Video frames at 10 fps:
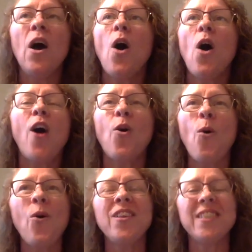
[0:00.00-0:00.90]
our
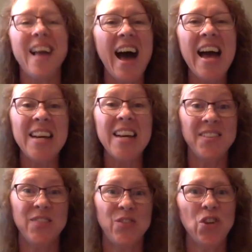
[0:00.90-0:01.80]
whole
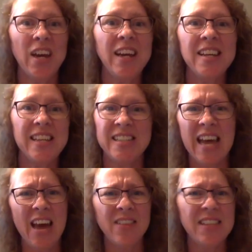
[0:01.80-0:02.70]
lives have trained us to
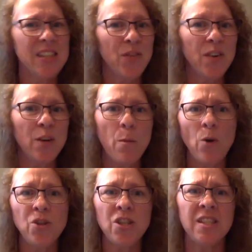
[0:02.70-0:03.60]
have these different
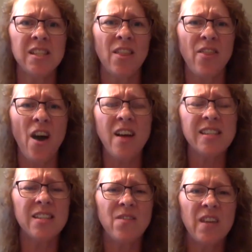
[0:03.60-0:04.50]
emotions and
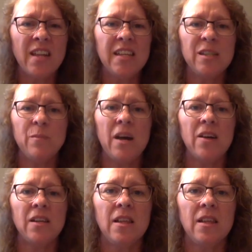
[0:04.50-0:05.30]
thoughts and feelings about